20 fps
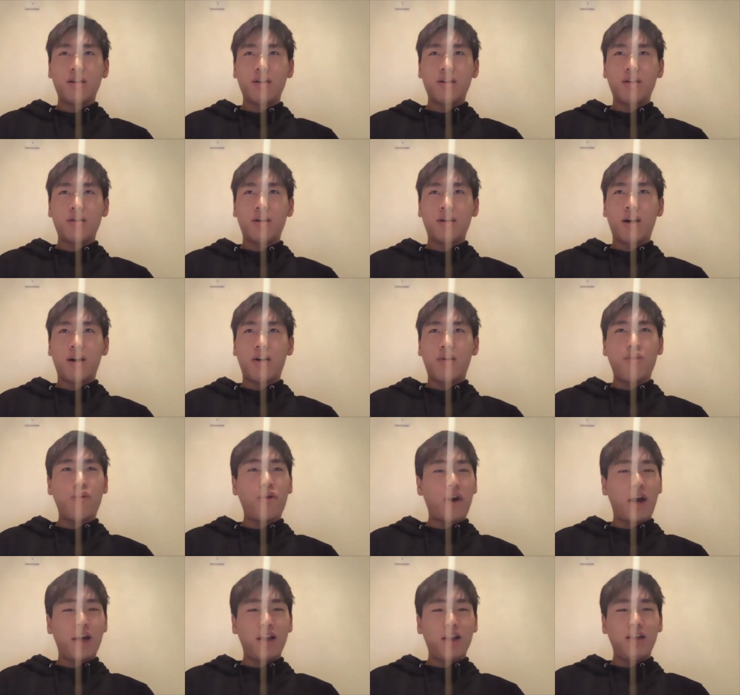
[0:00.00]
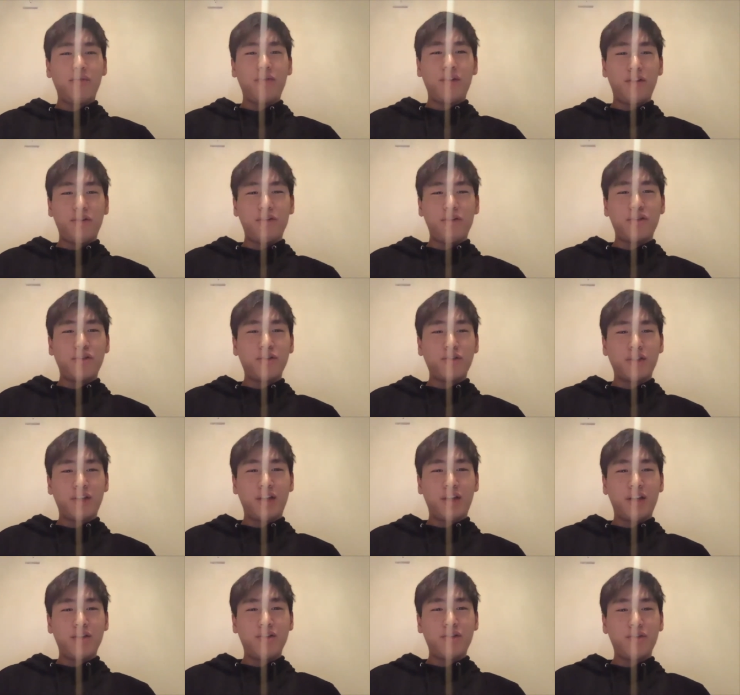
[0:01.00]
uh, where I live in New
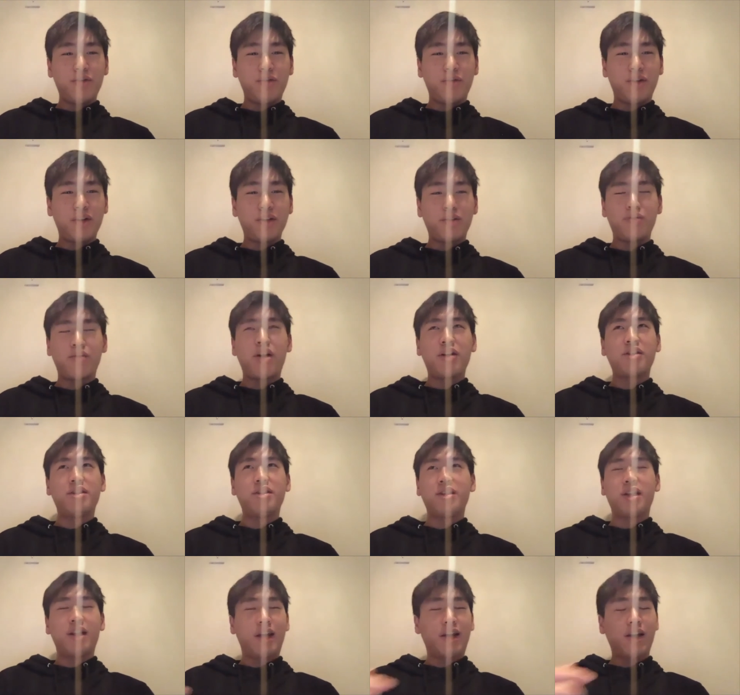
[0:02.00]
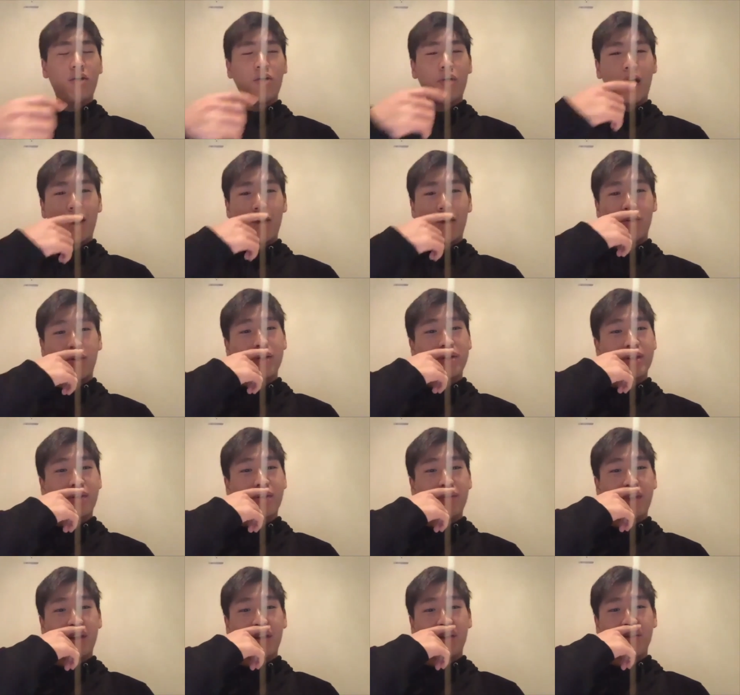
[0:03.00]
Jersey too, because Ross is in like Ohio or
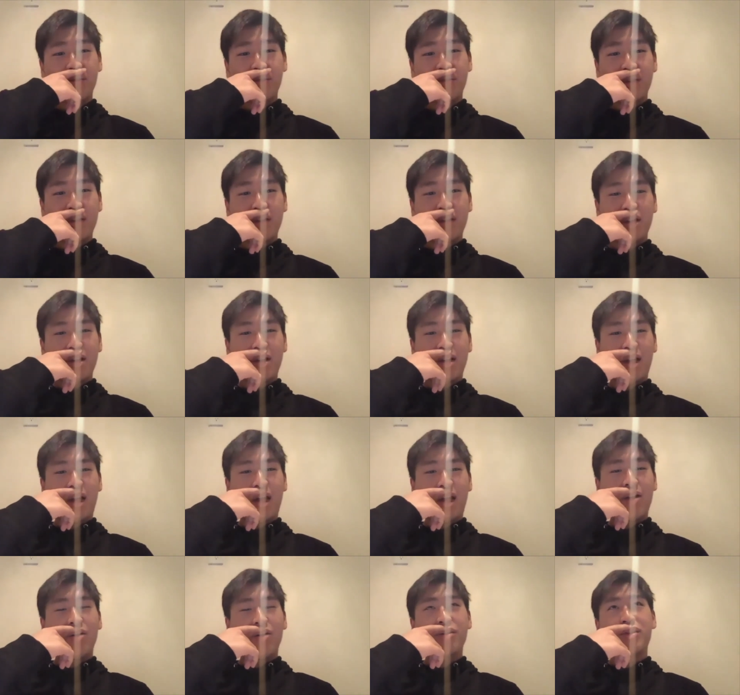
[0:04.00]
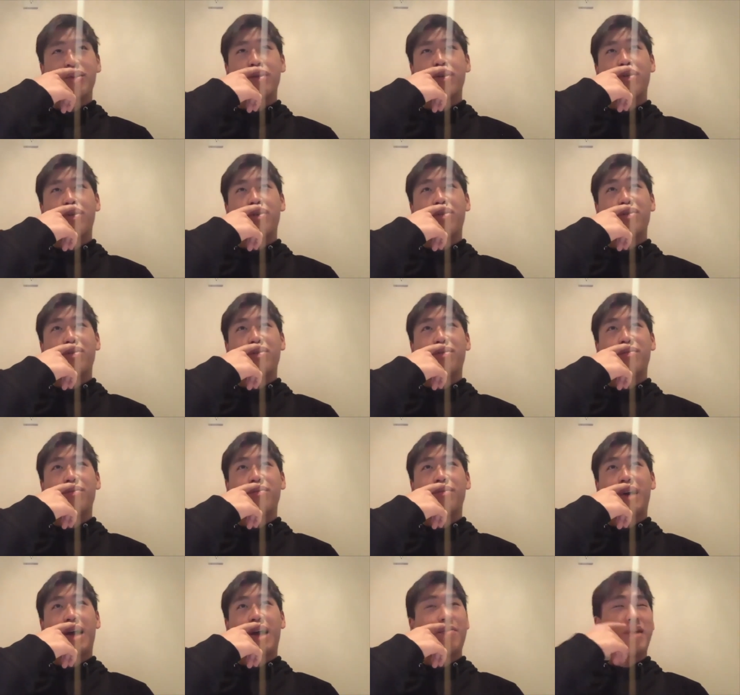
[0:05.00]
something. And also
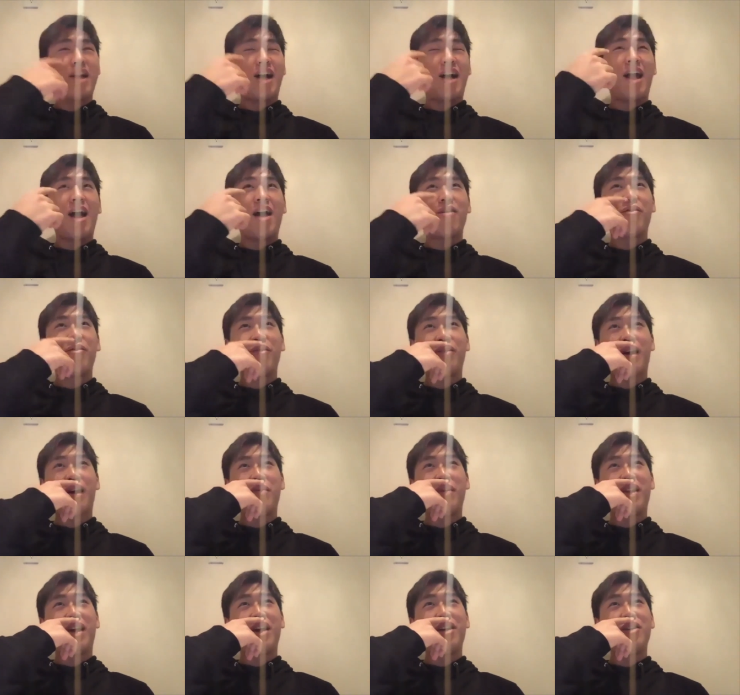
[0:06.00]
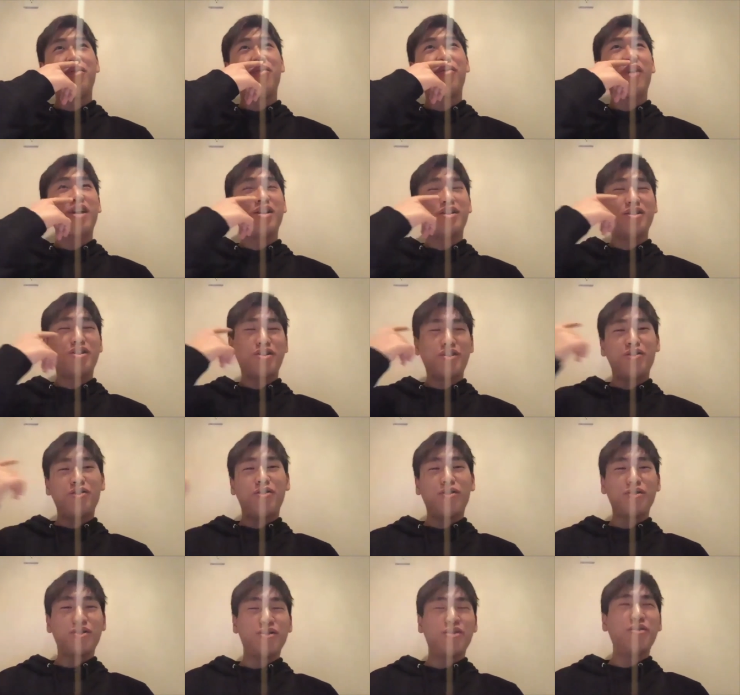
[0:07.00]
I mean, I had, I mean, I knew friends who
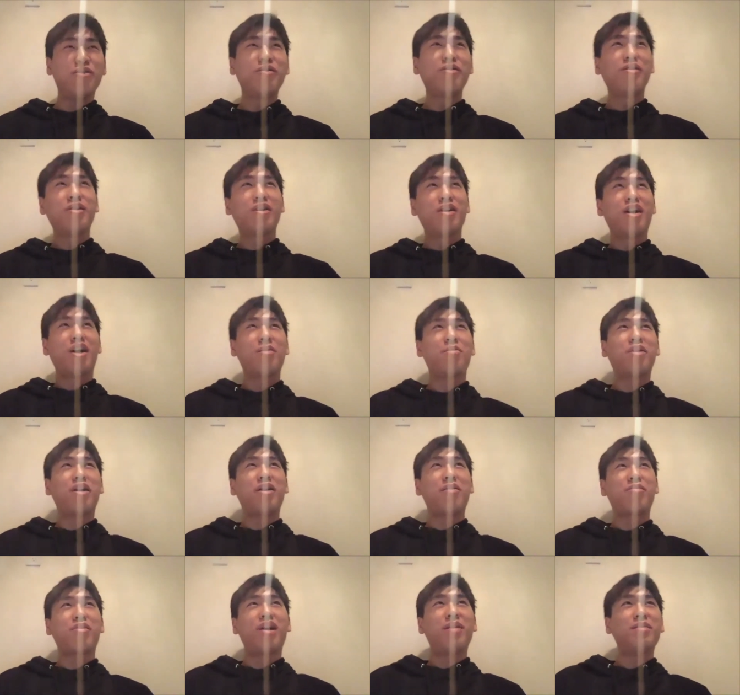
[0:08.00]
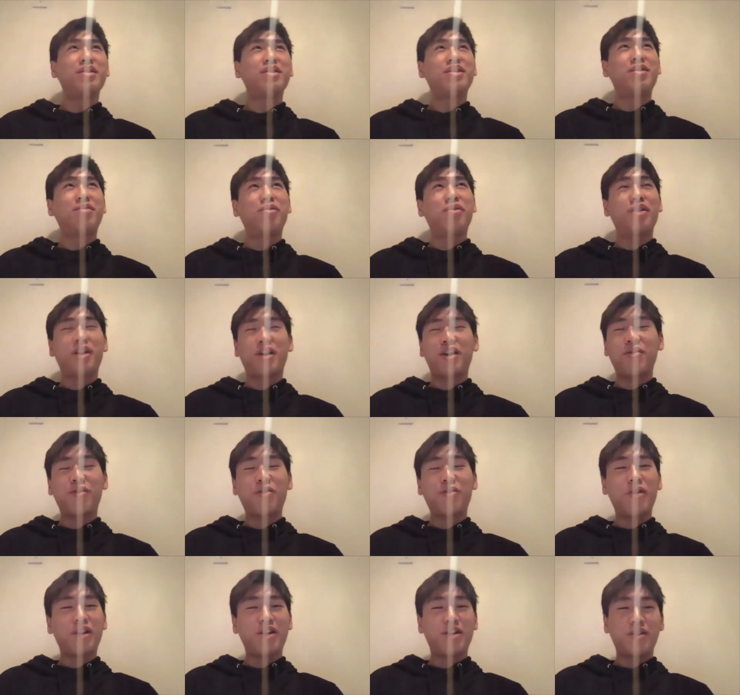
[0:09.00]
also applied to PROMYS and were thinking of
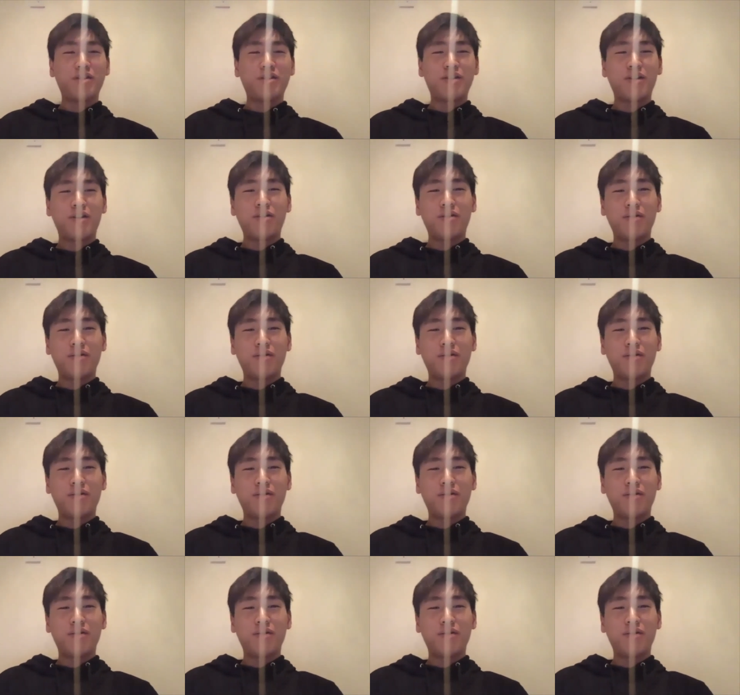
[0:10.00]
going there. So